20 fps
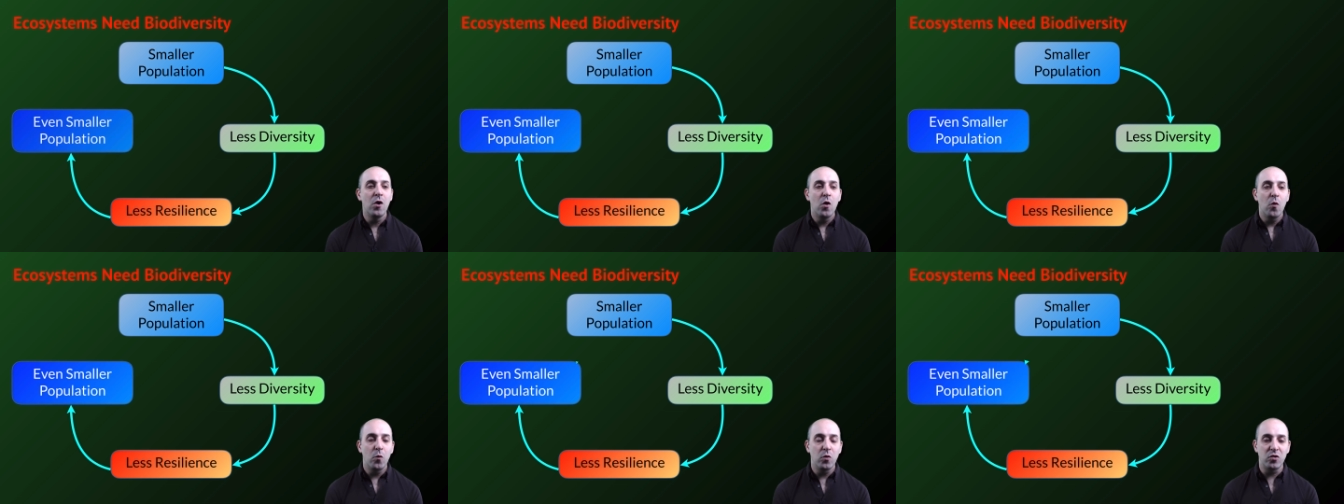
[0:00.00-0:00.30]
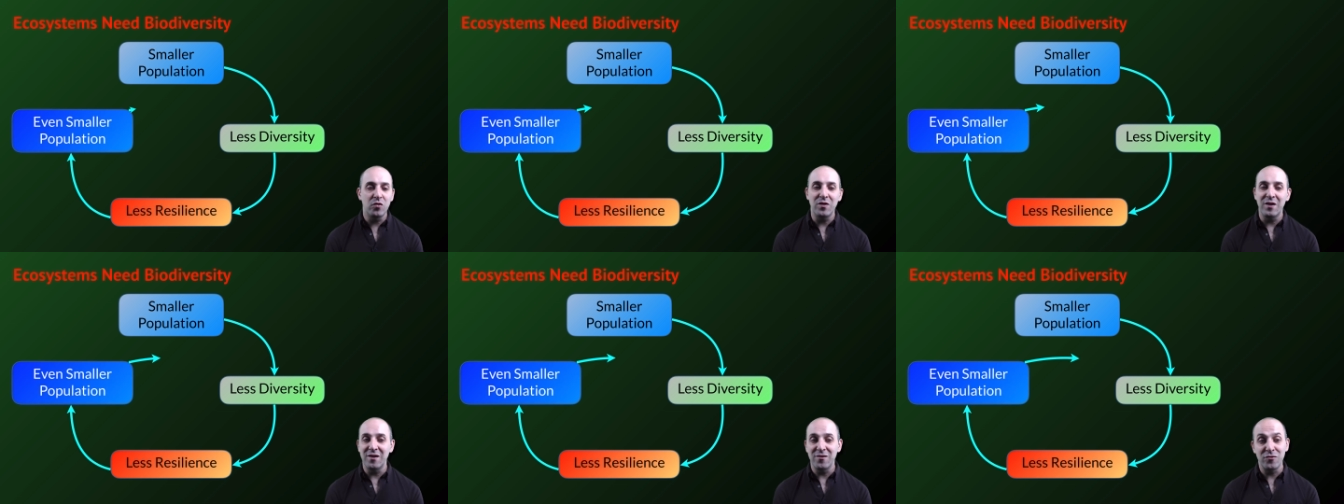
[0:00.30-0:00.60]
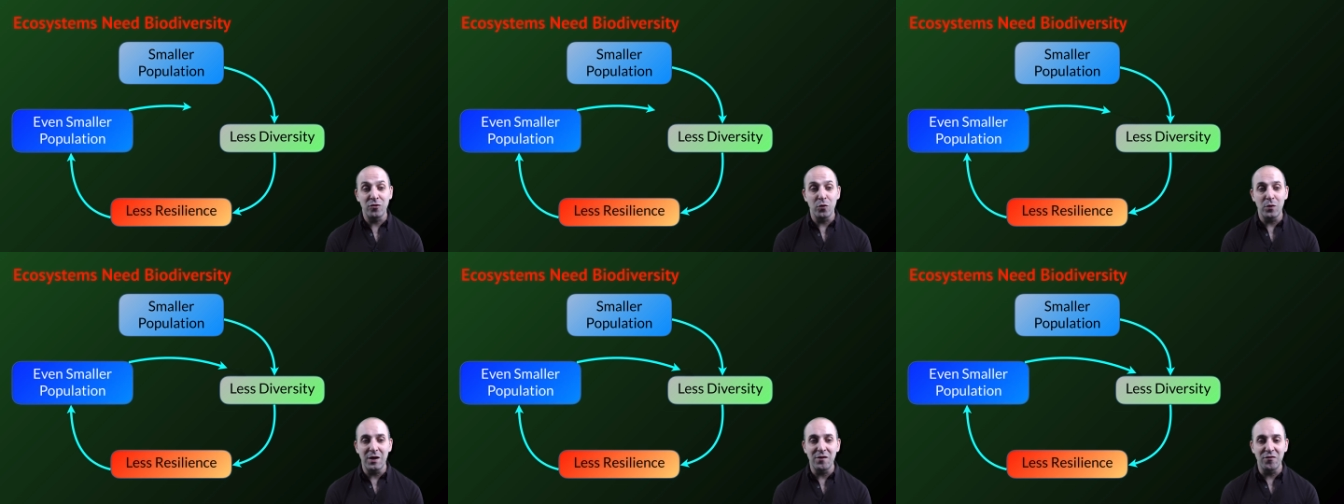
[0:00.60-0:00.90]
which leads
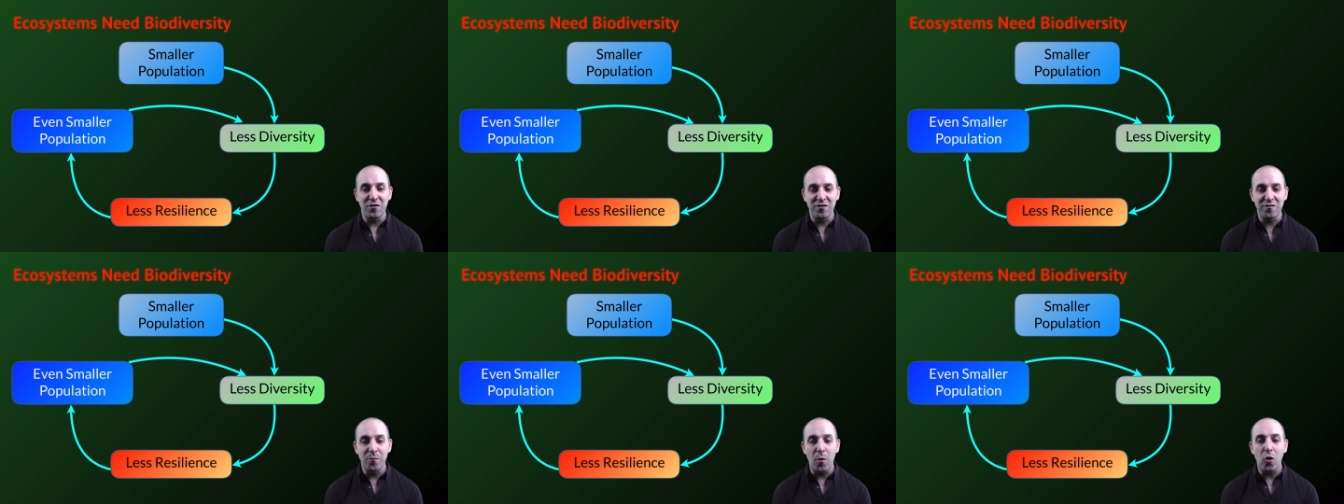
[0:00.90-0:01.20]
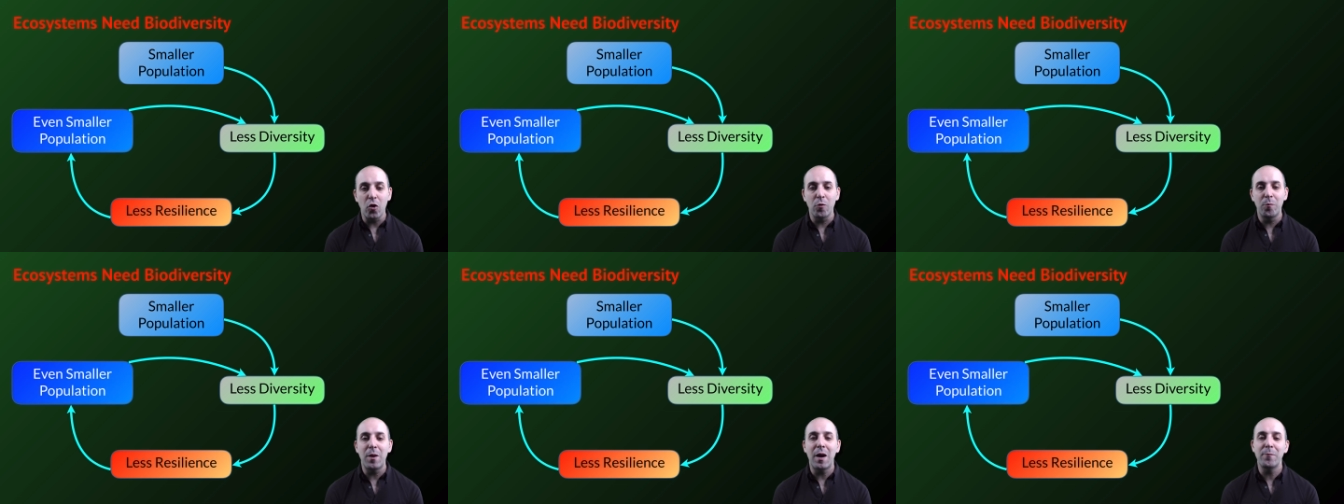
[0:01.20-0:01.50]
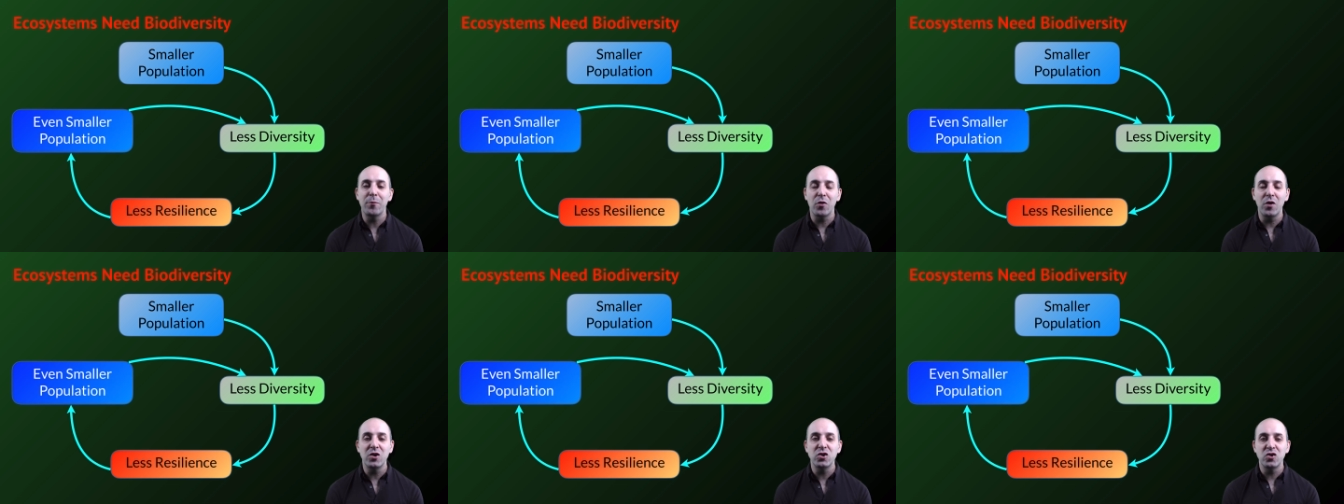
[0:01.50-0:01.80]
to even smaller
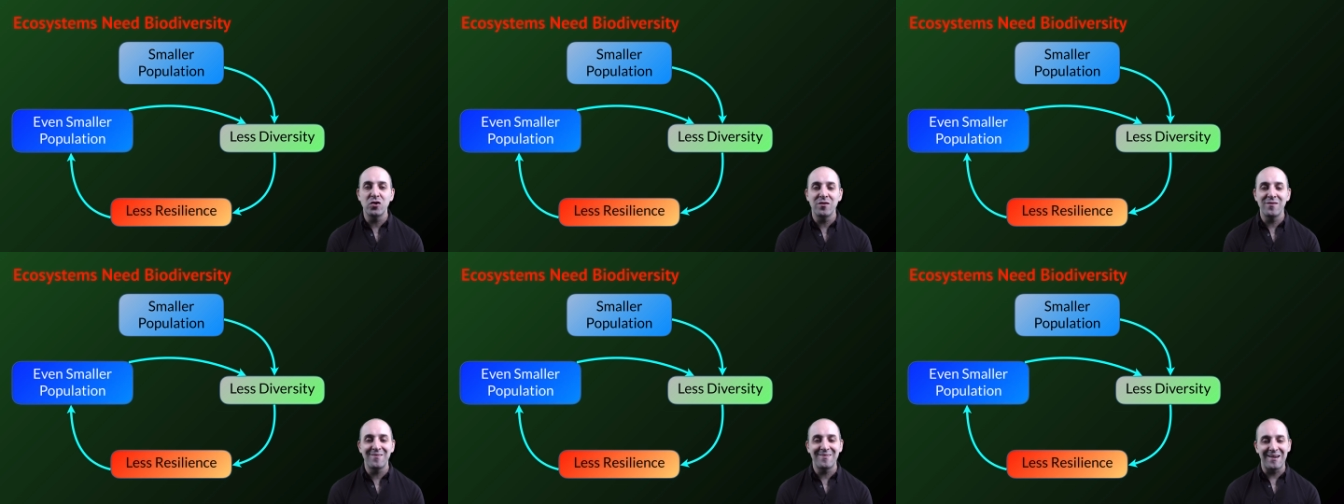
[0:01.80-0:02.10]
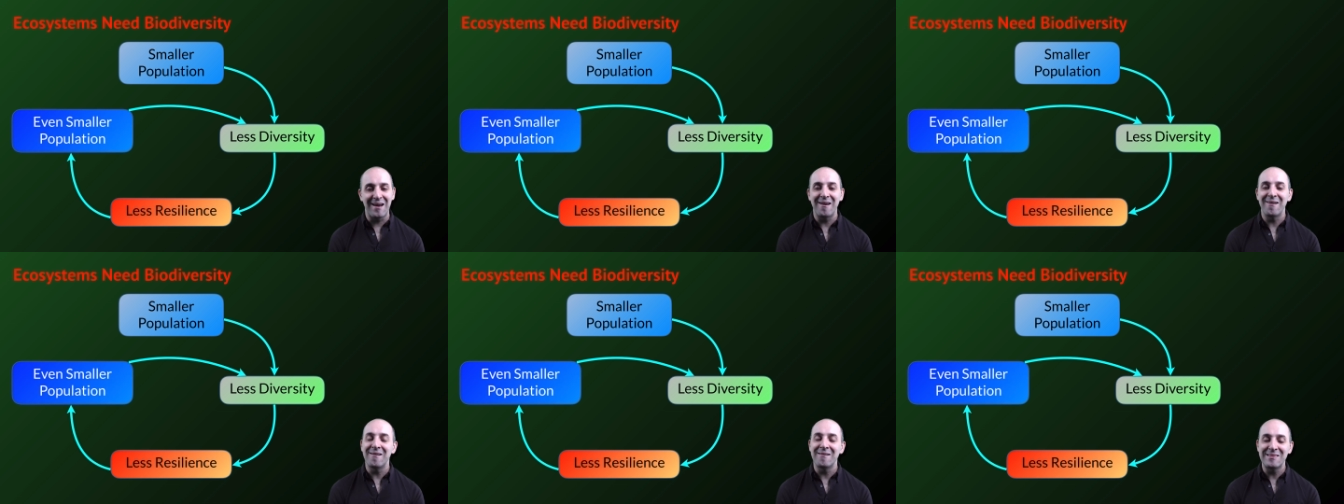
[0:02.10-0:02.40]
populations and